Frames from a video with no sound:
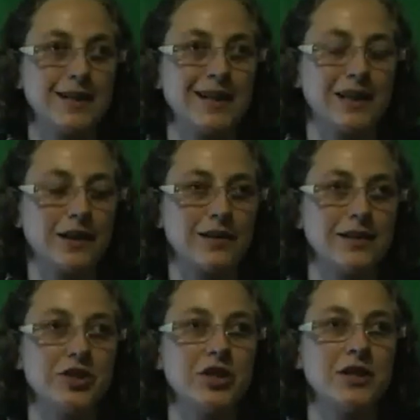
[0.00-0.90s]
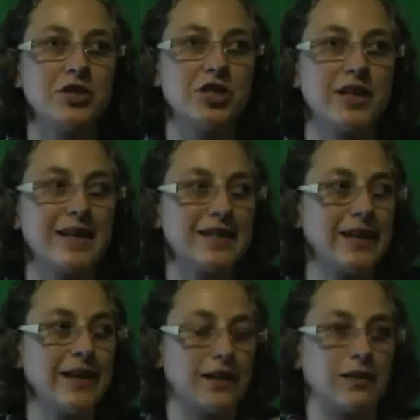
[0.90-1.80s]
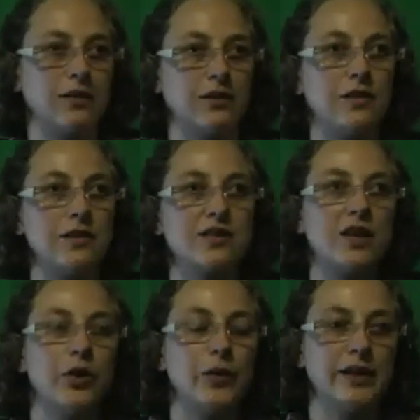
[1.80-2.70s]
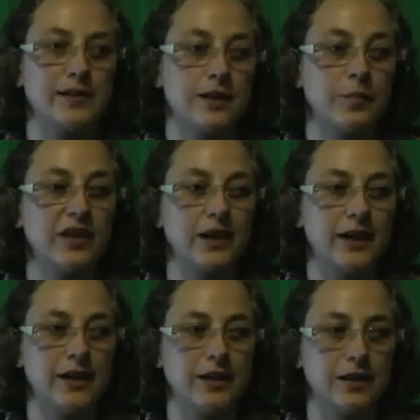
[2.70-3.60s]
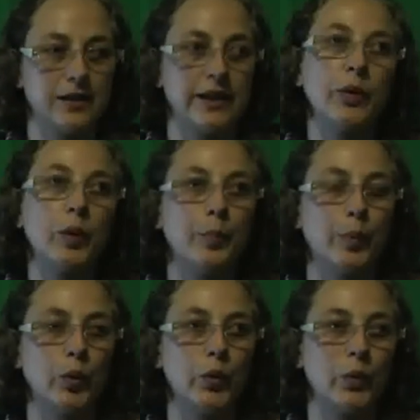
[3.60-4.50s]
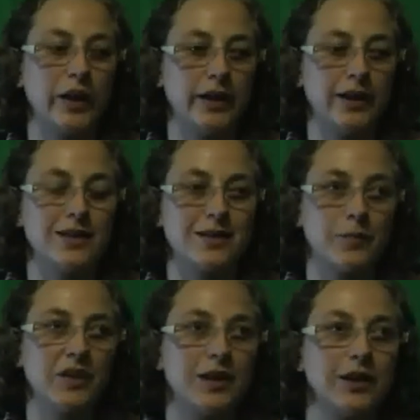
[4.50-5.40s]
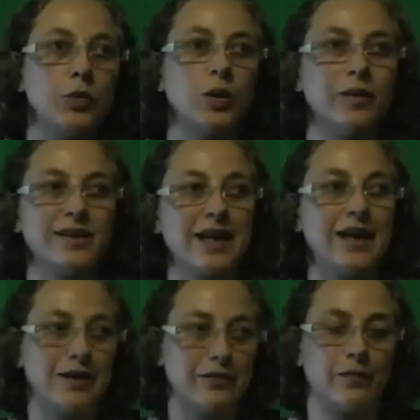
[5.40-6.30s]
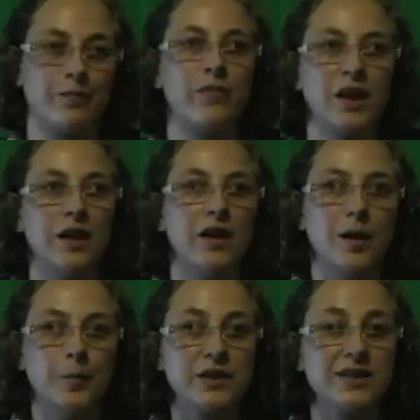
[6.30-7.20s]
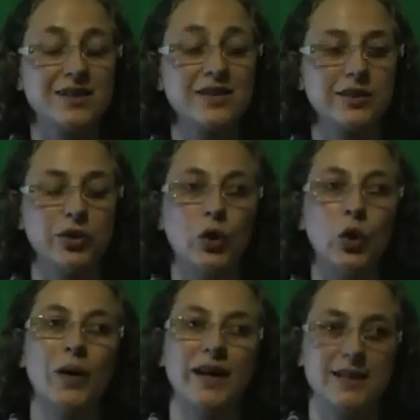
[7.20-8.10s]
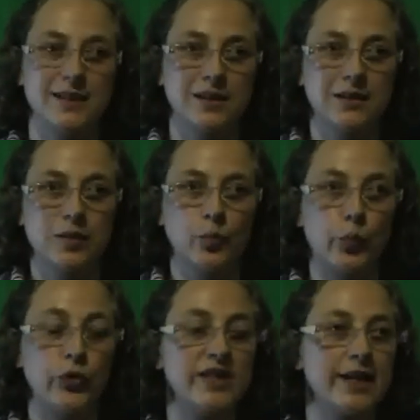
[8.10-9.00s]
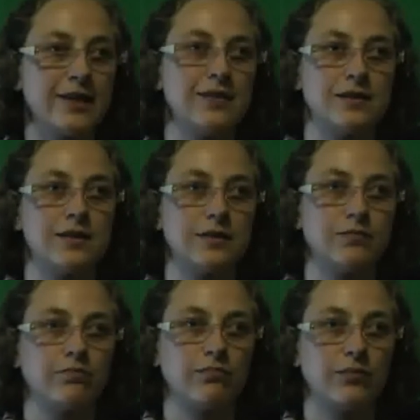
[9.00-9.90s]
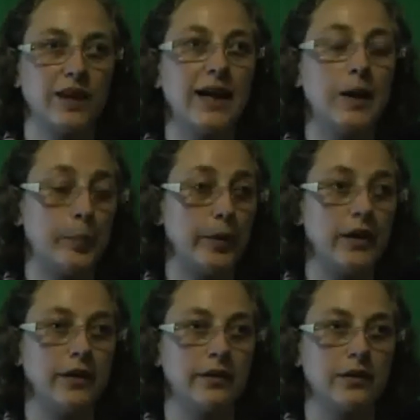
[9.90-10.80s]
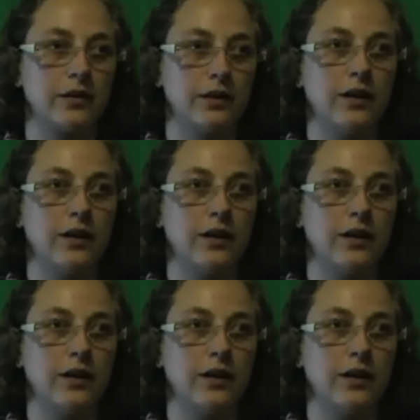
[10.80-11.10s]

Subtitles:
I said, the condition is genetic, so it's something that you are born with, it's something that you always have, but it doesn't always present at birth,